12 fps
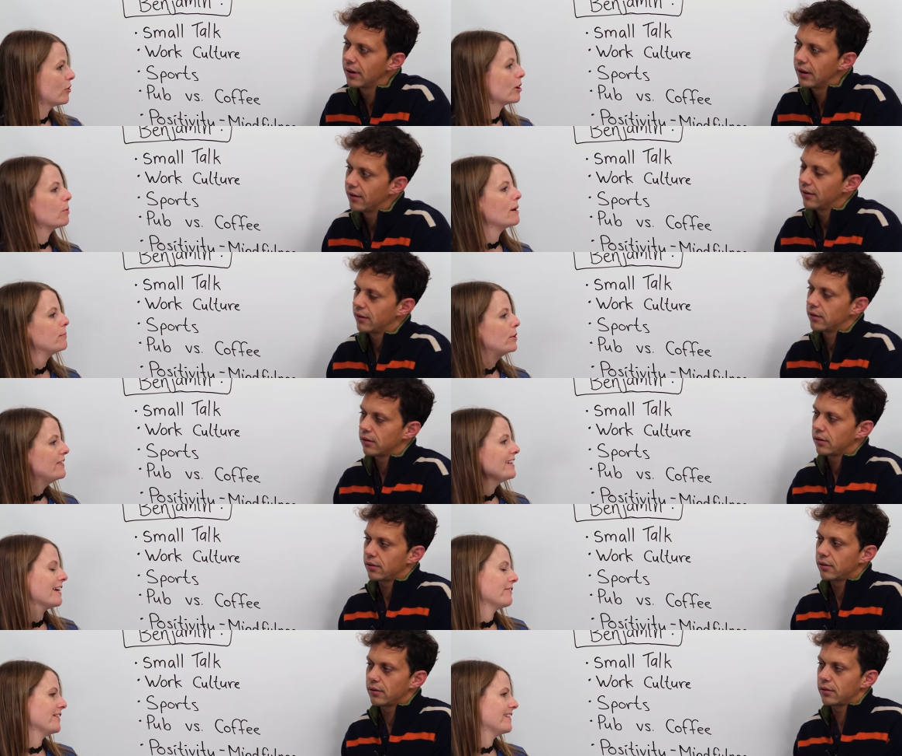Speaker 1: Or what
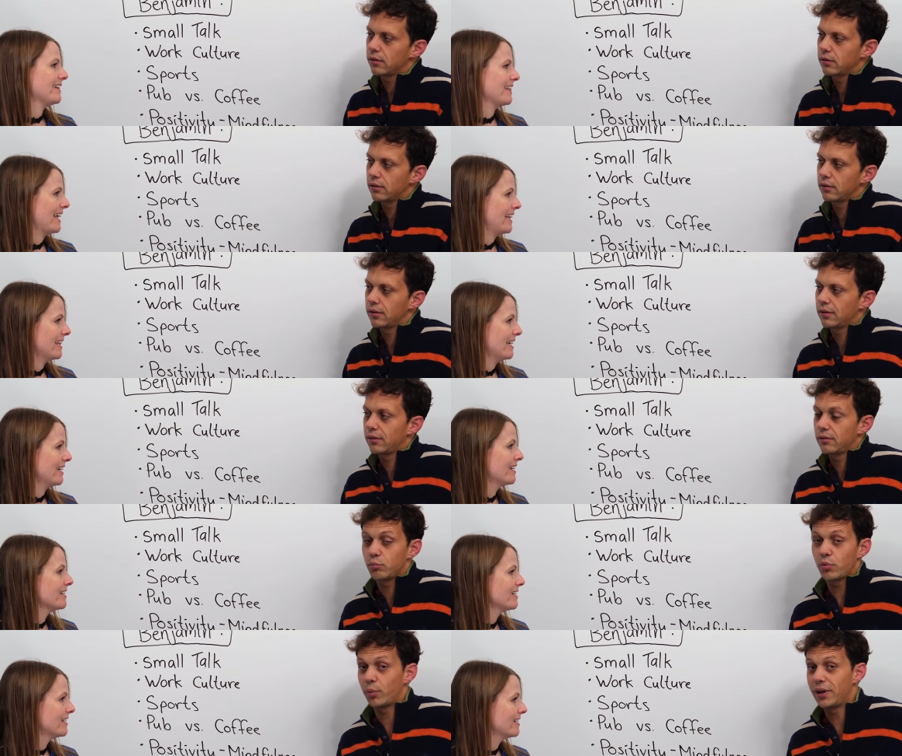movies have you seen lately?
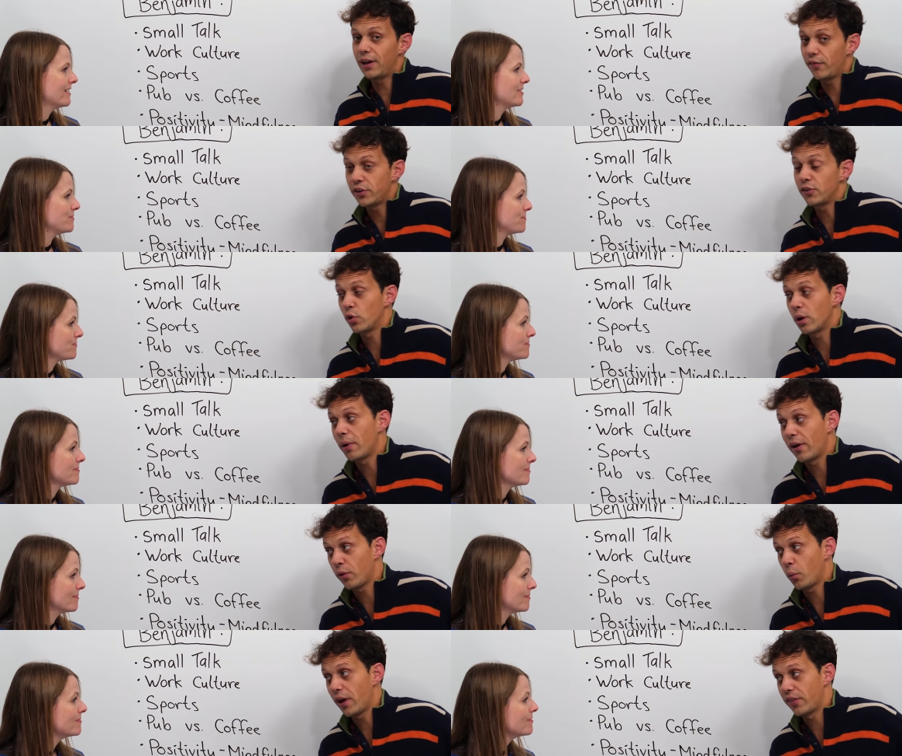
Speaker 2: Well, we love to talk
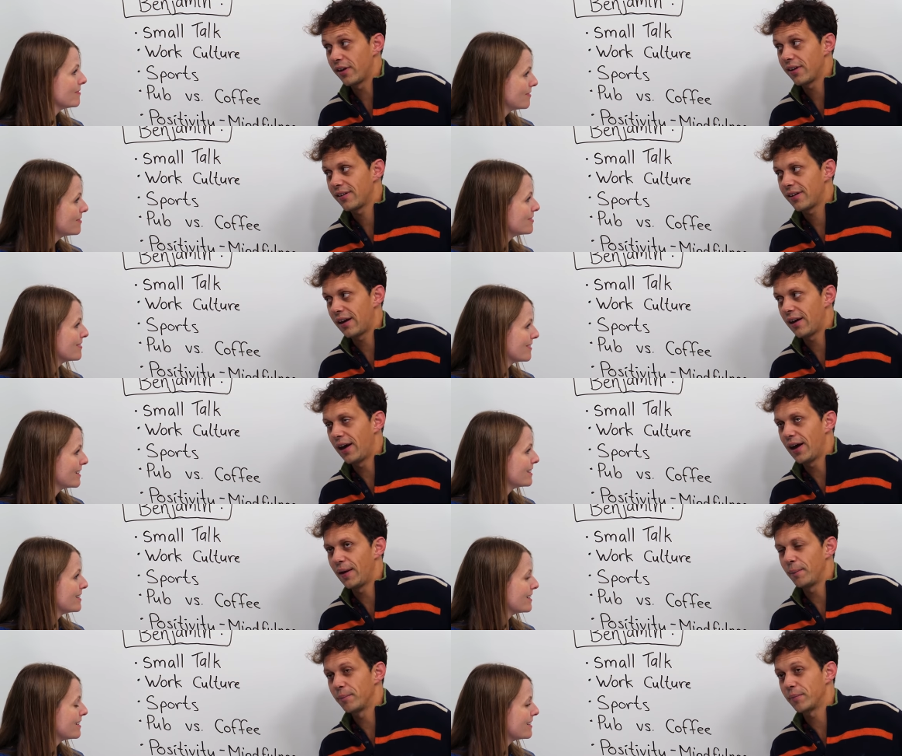about the weather.
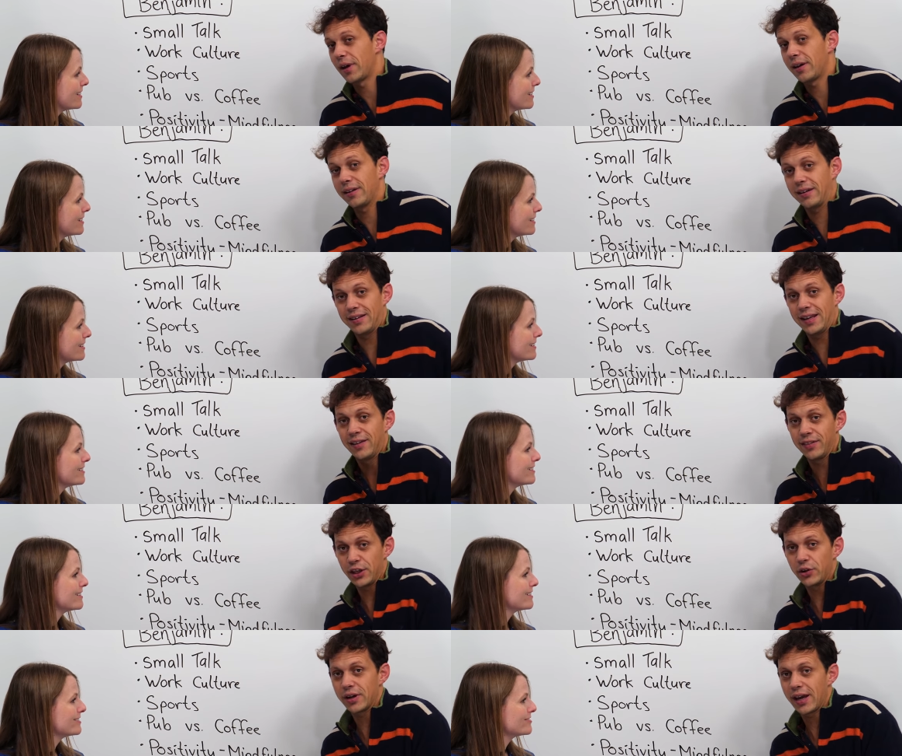Um, in
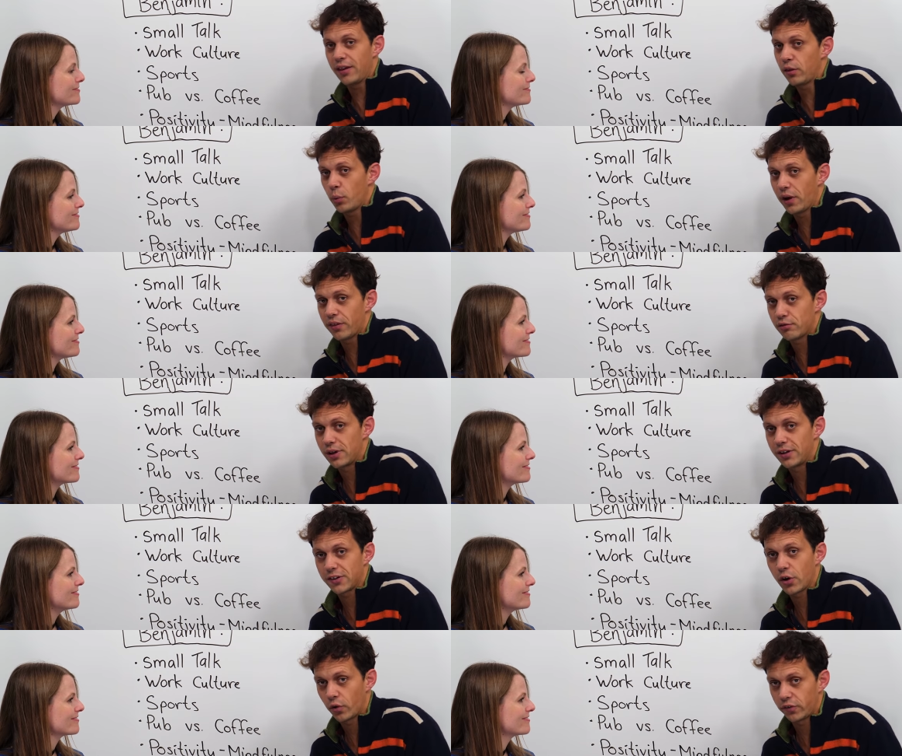the U K, the weather
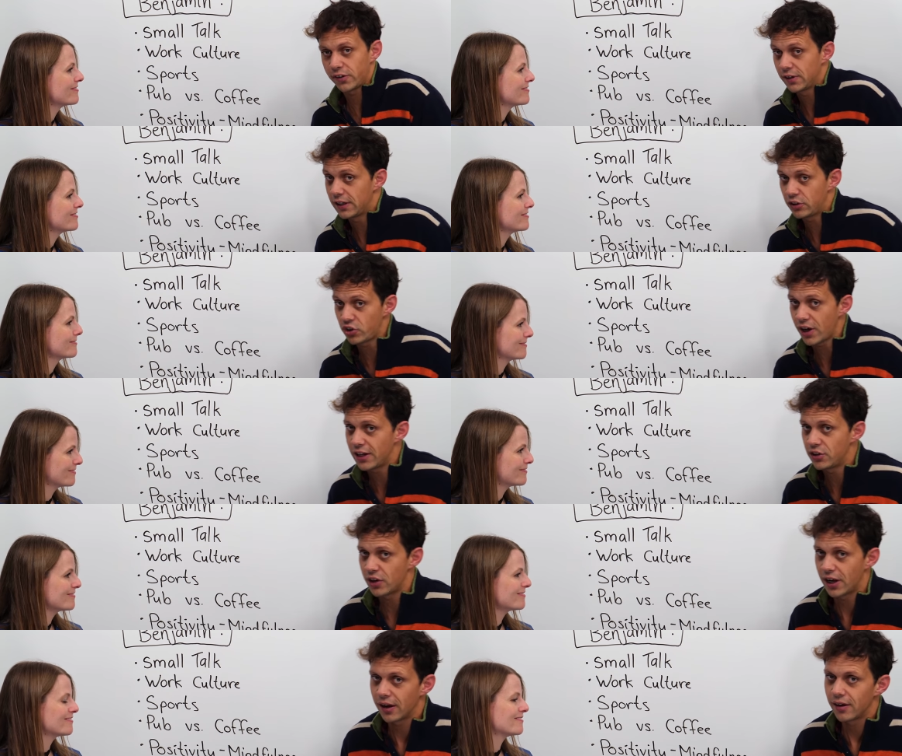is constantly
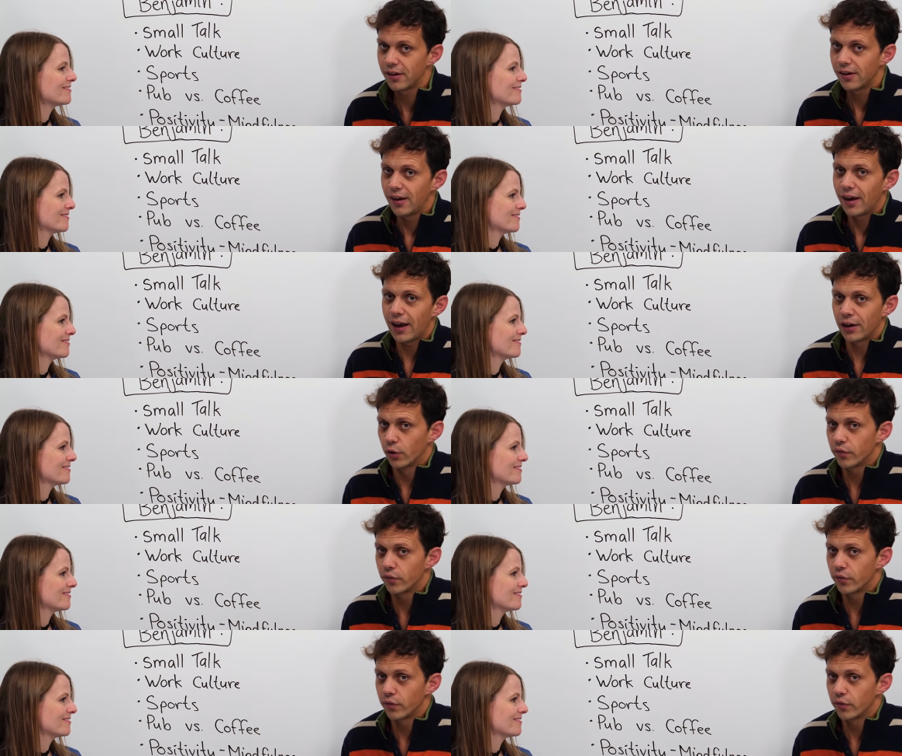changing, and